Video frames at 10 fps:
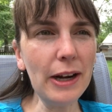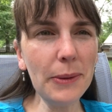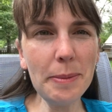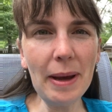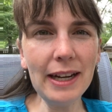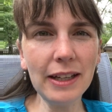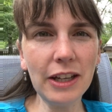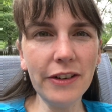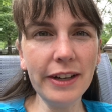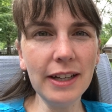are we
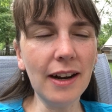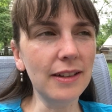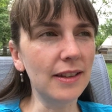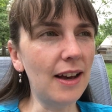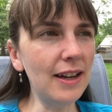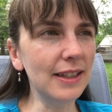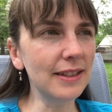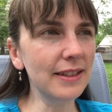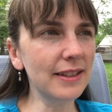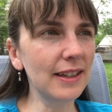manicuring our
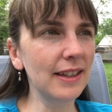lawns